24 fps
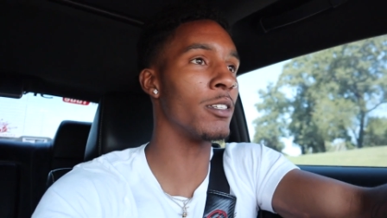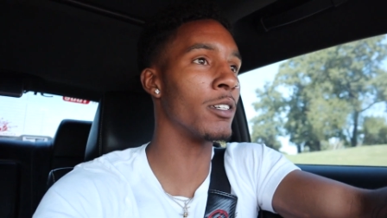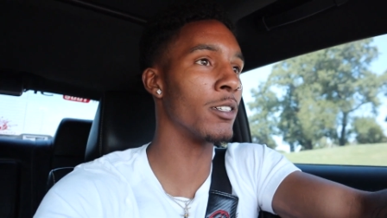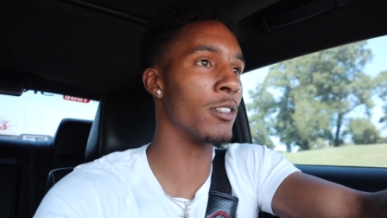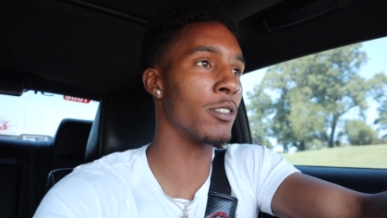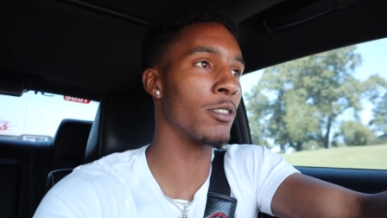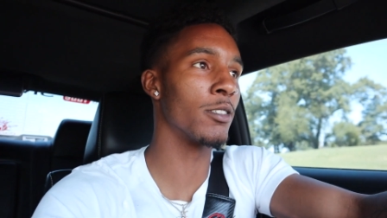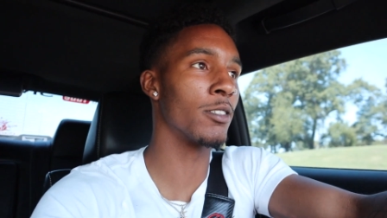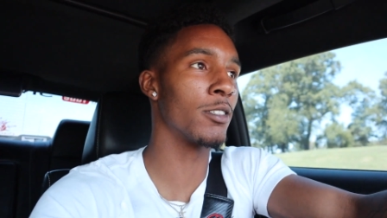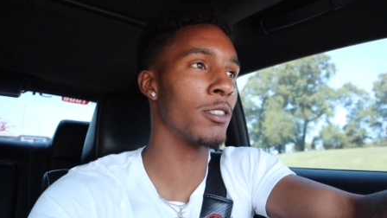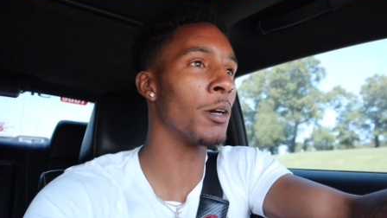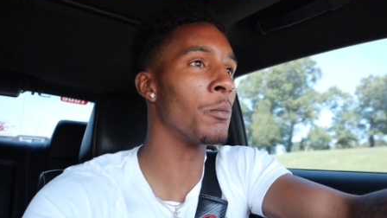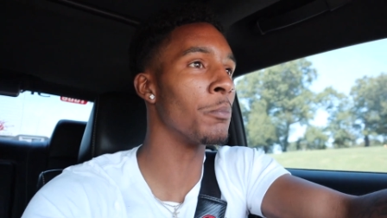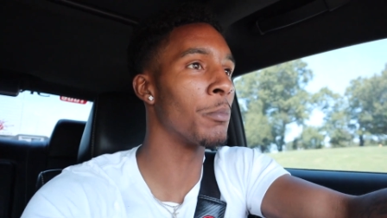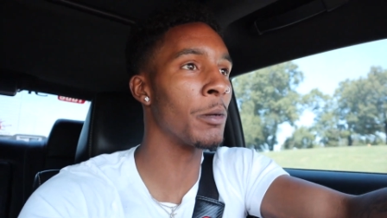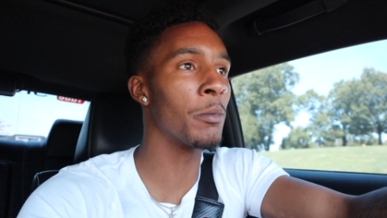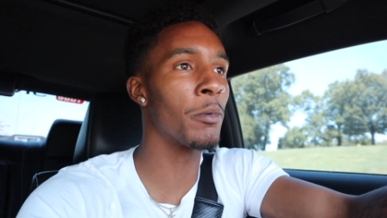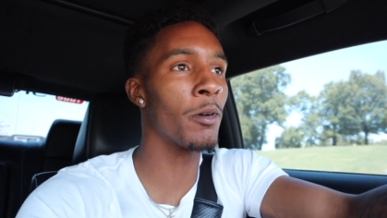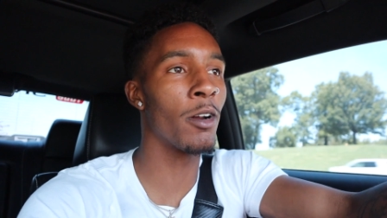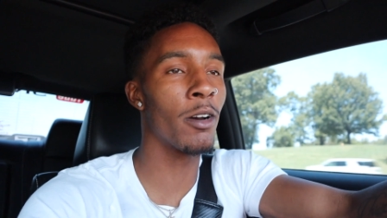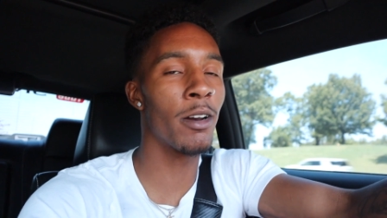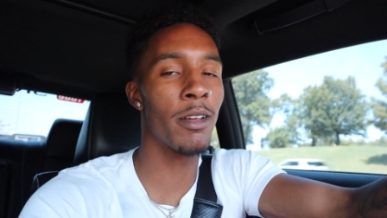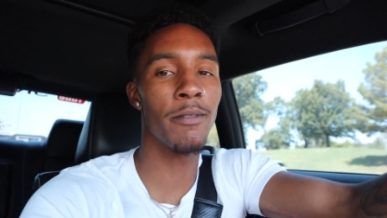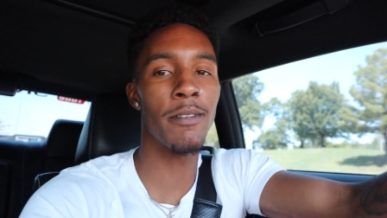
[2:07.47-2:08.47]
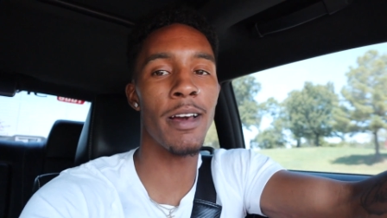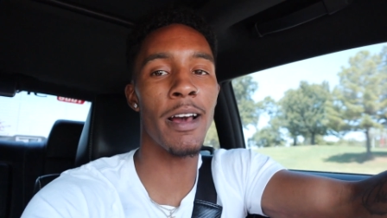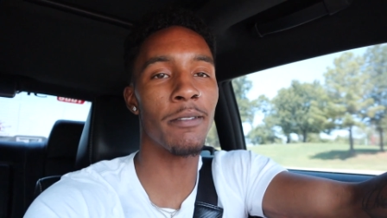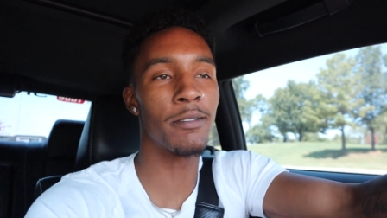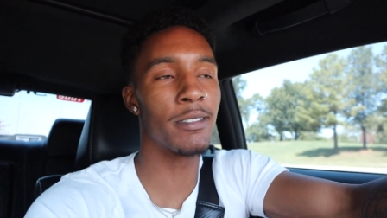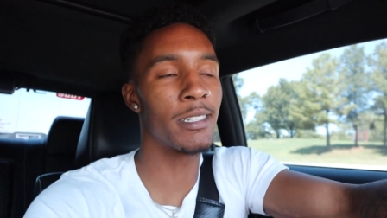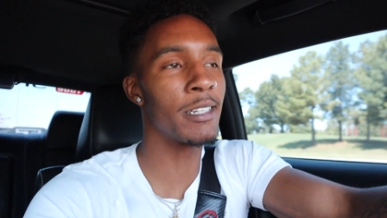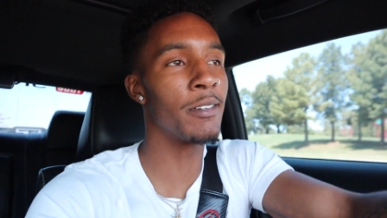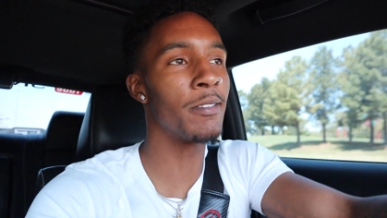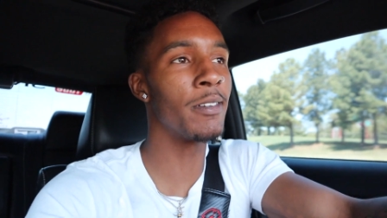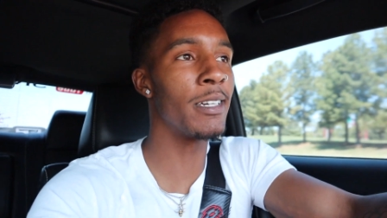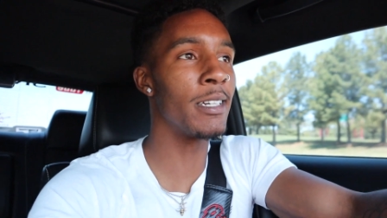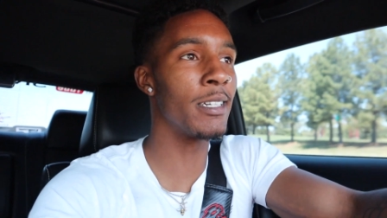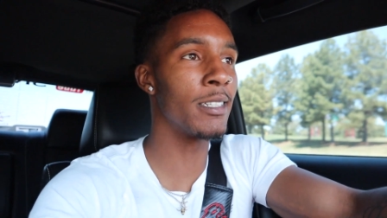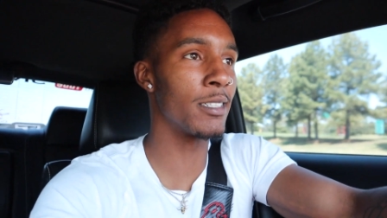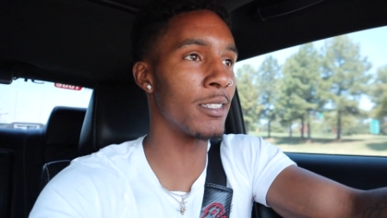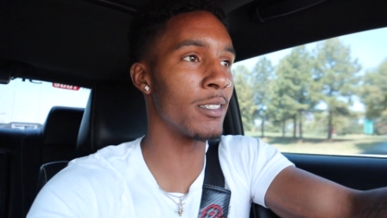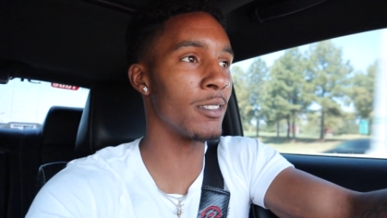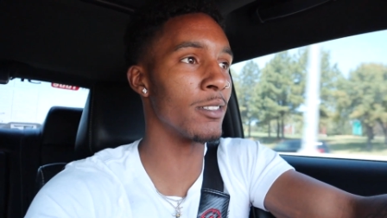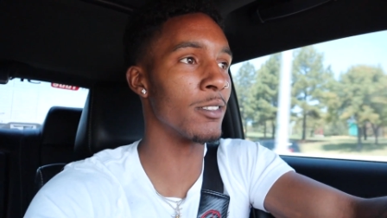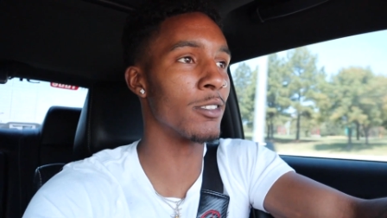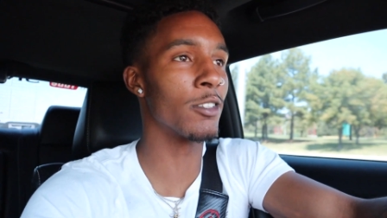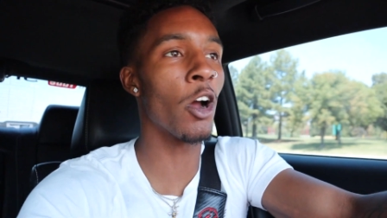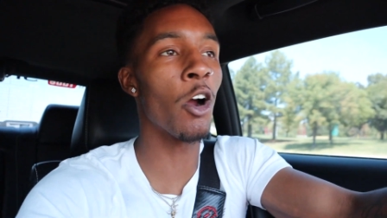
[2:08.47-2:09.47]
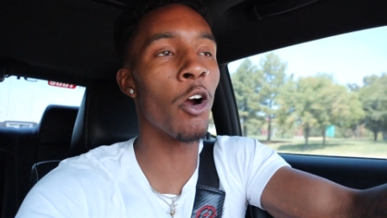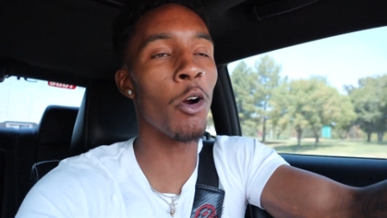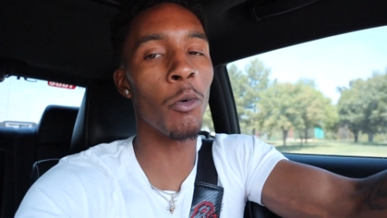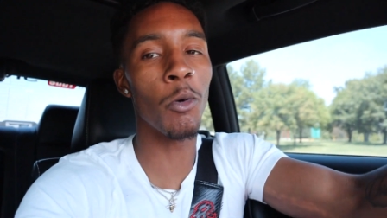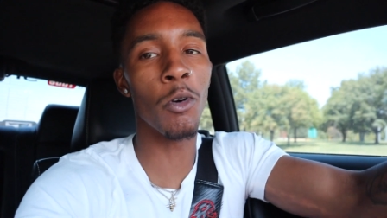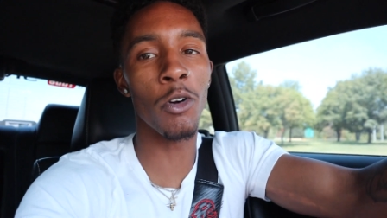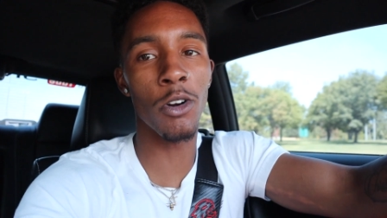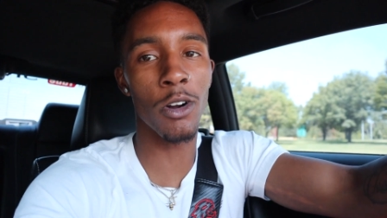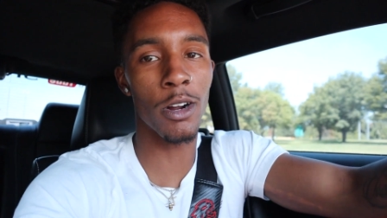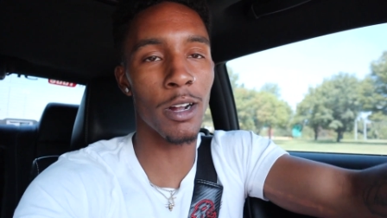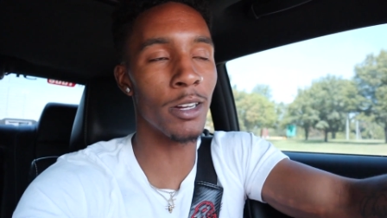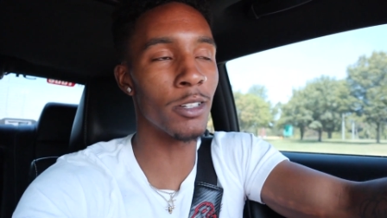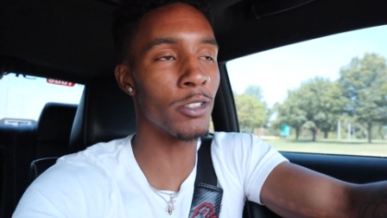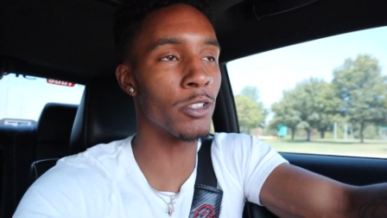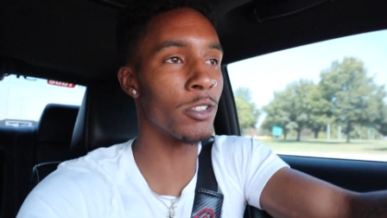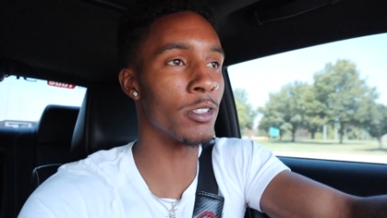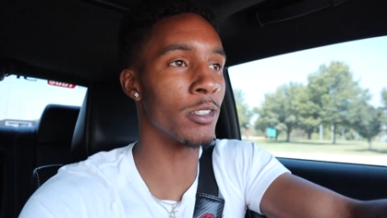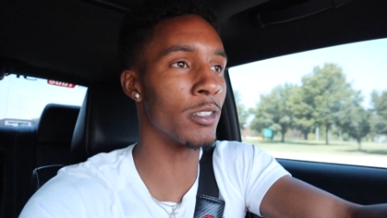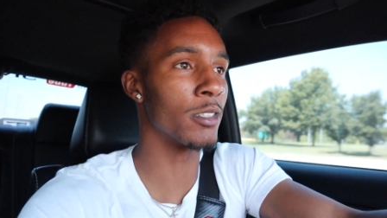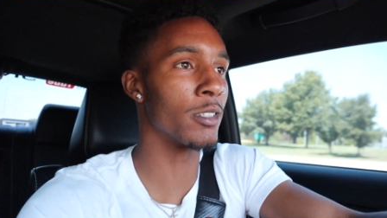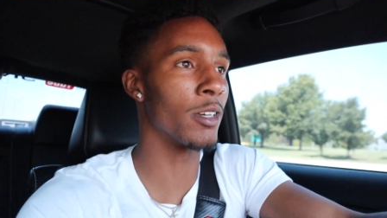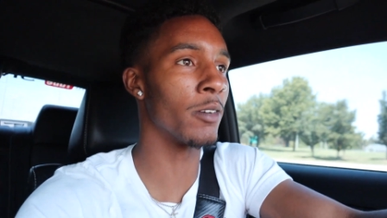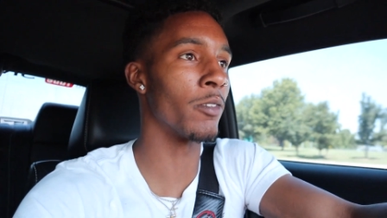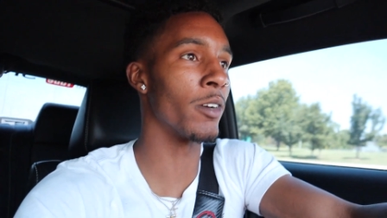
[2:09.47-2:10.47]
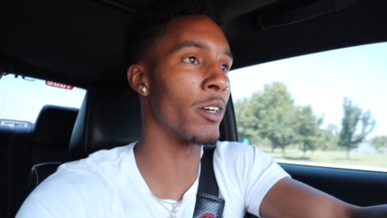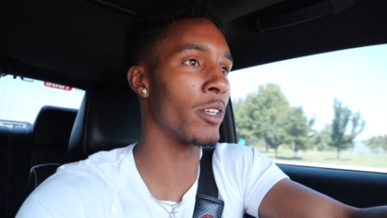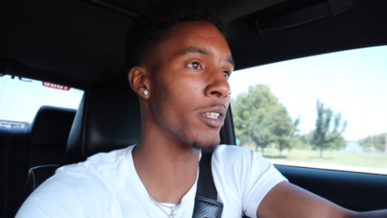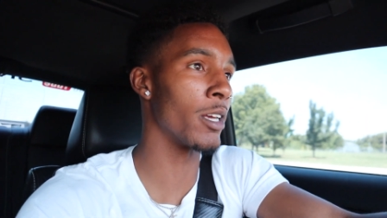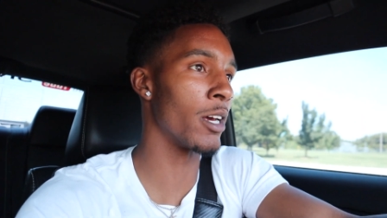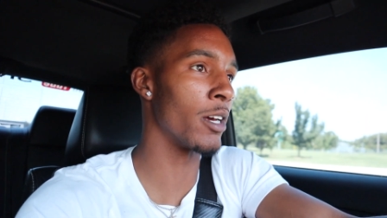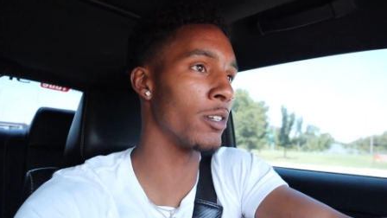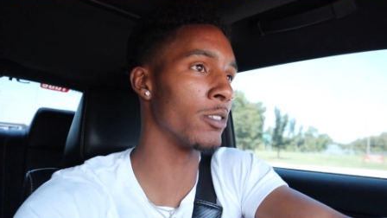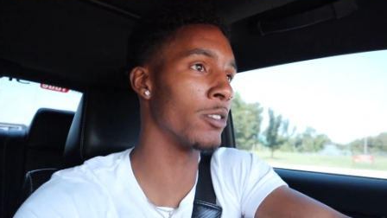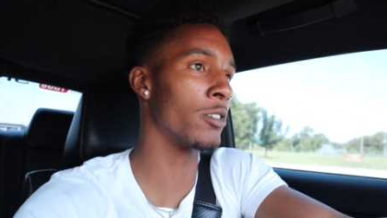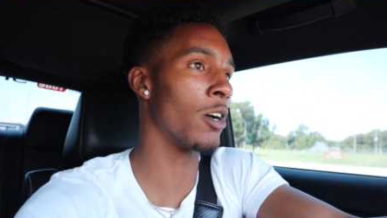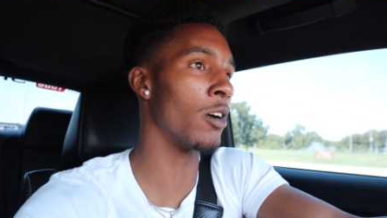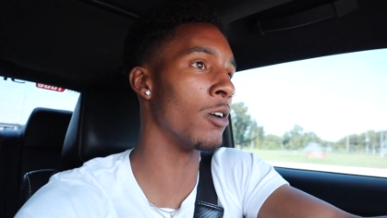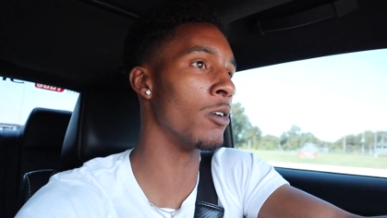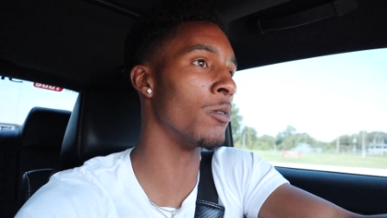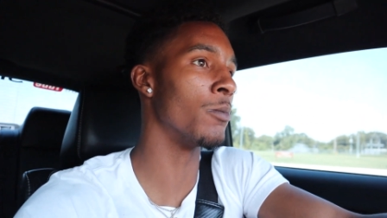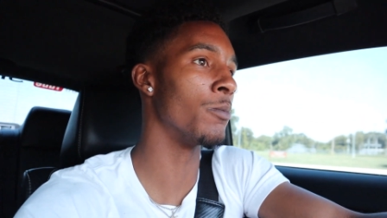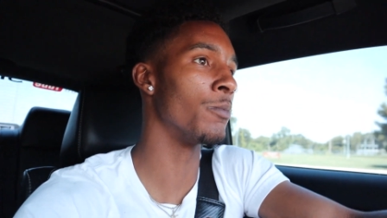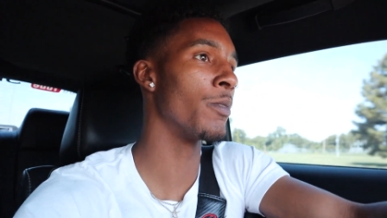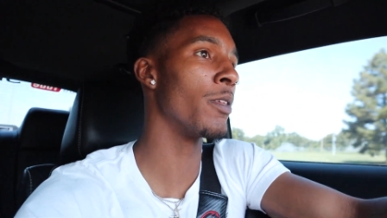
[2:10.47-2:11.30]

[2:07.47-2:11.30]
because some people don't even have TVs in third world countries and stuff like that. So